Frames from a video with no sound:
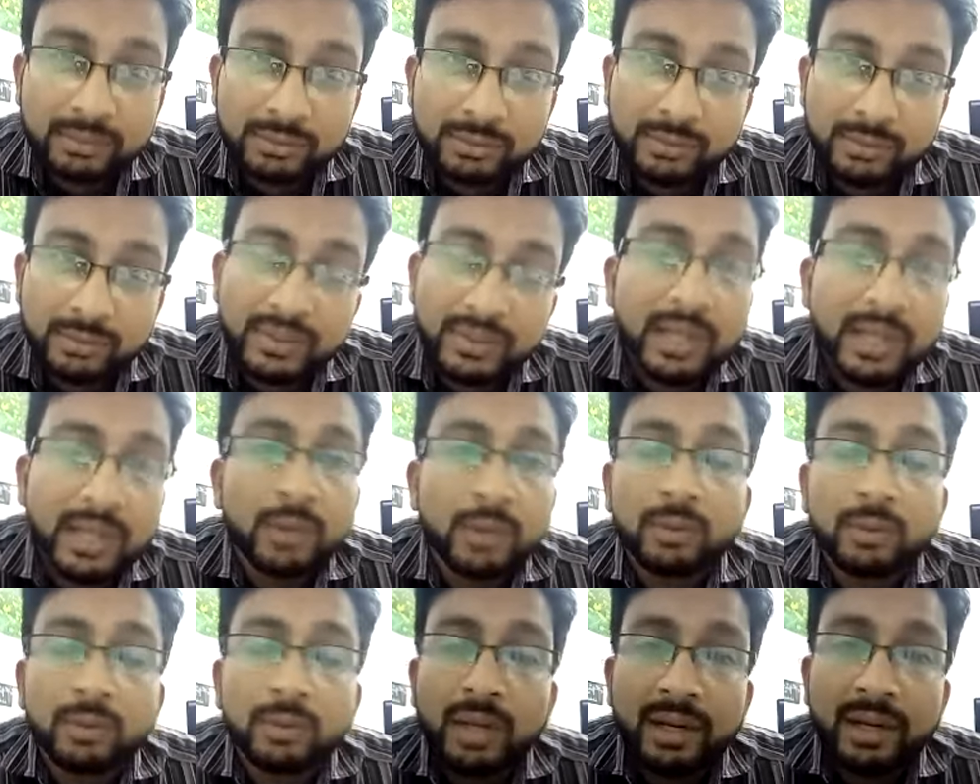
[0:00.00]
So we
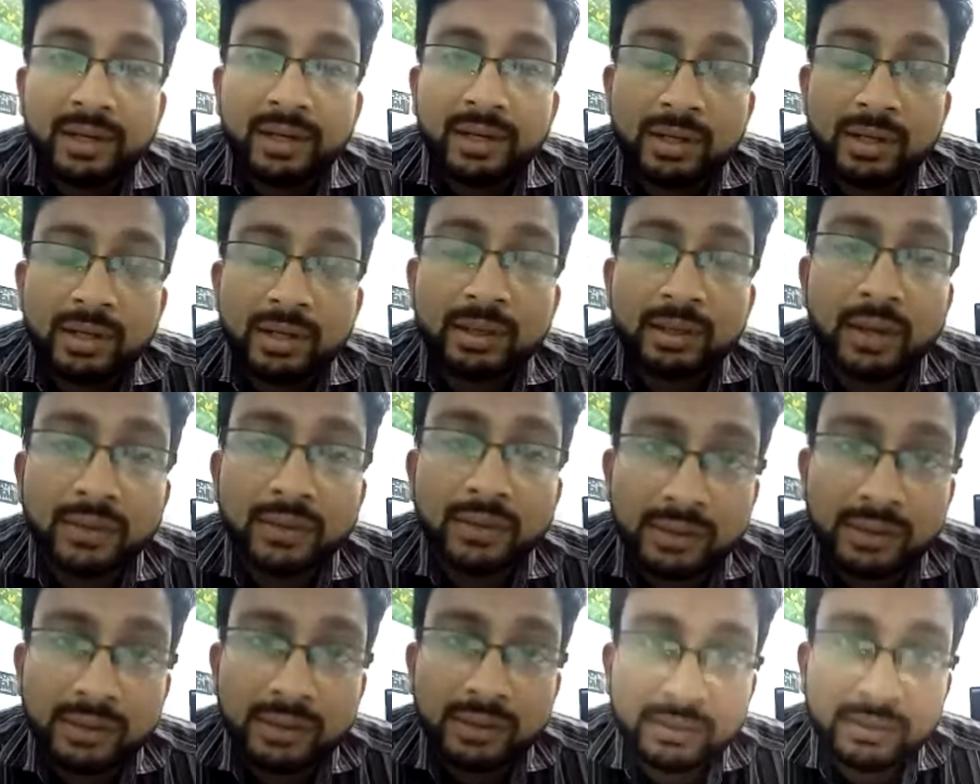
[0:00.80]
can do hundreds and
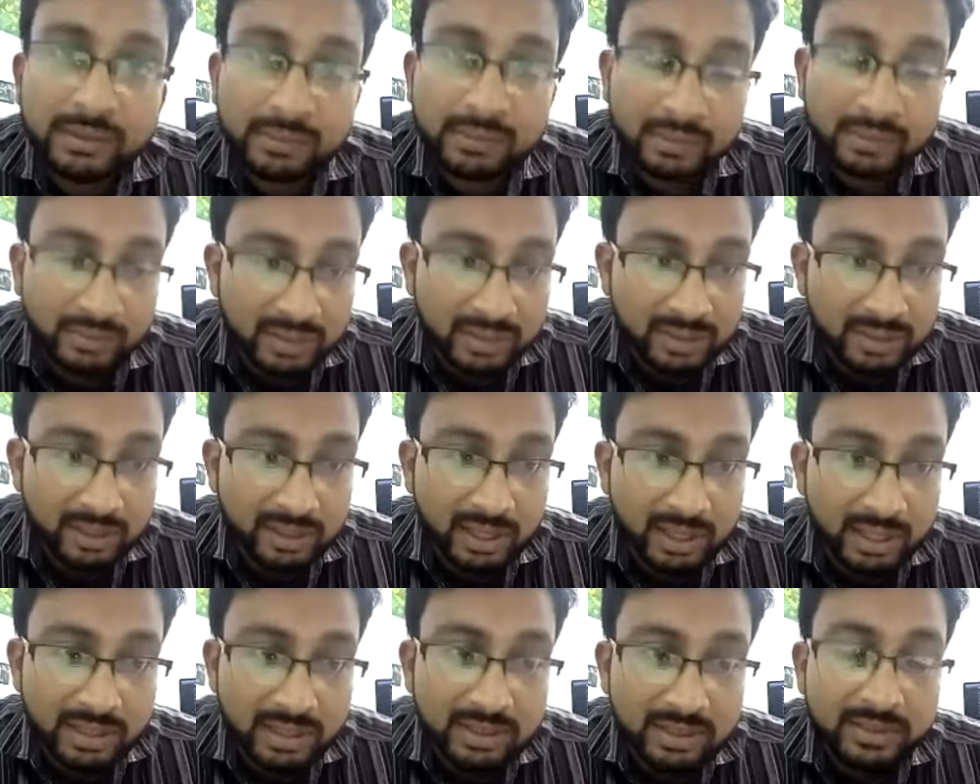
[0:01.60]
thousands
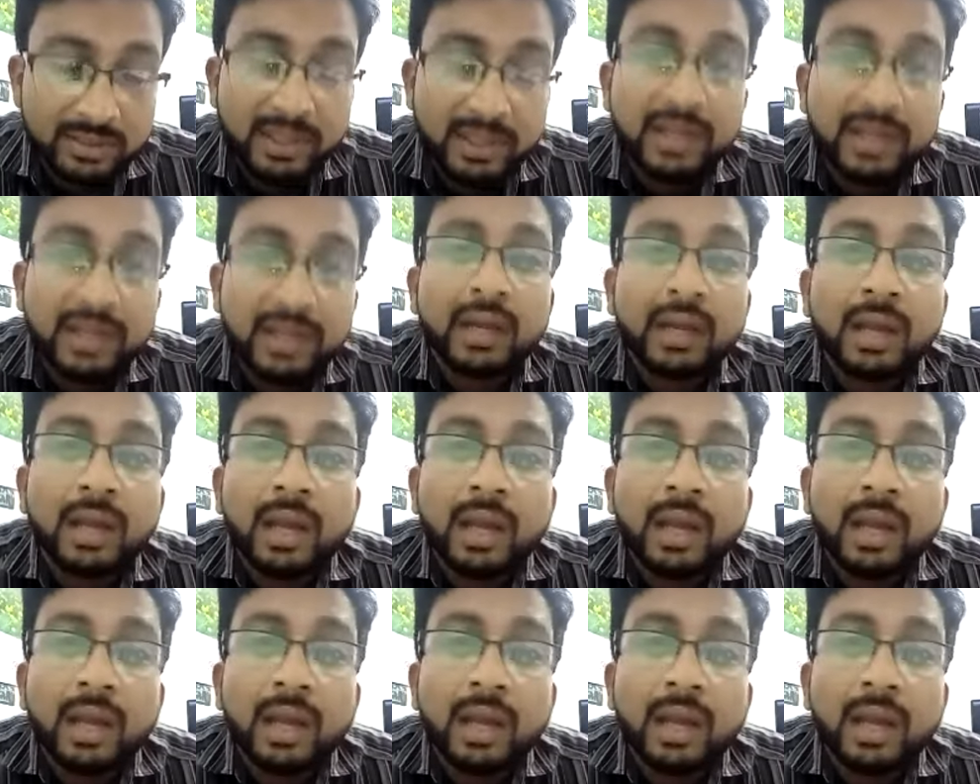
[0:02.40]
investigations, right?